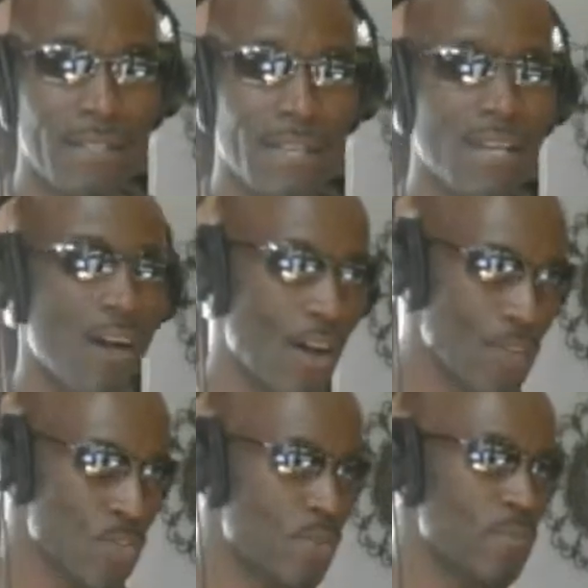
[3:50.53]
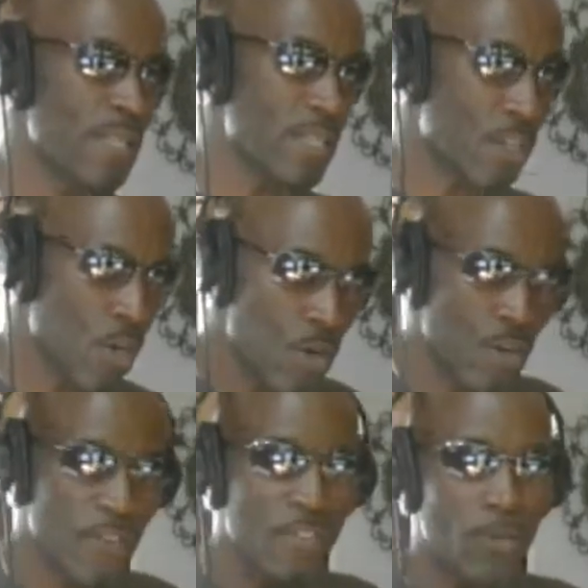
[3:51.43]
can also be
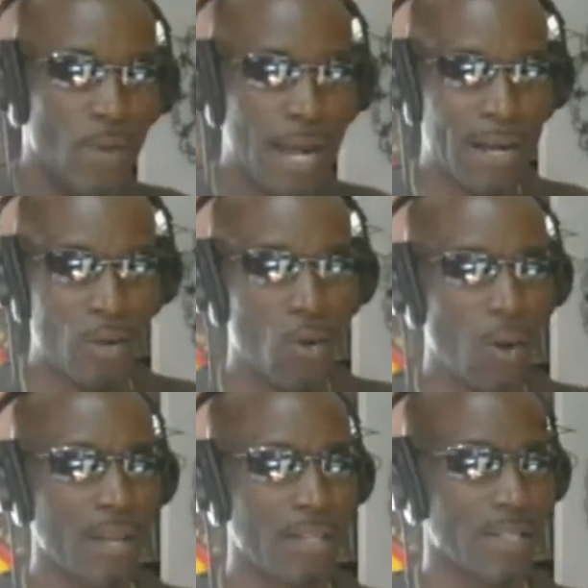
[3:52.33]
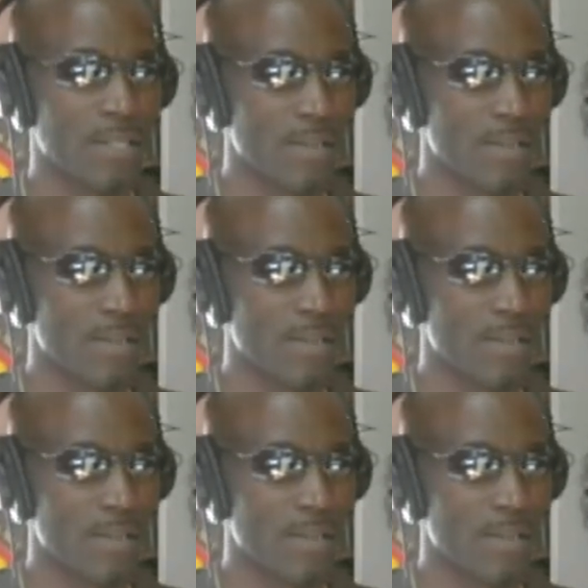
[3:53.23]
curved around quality.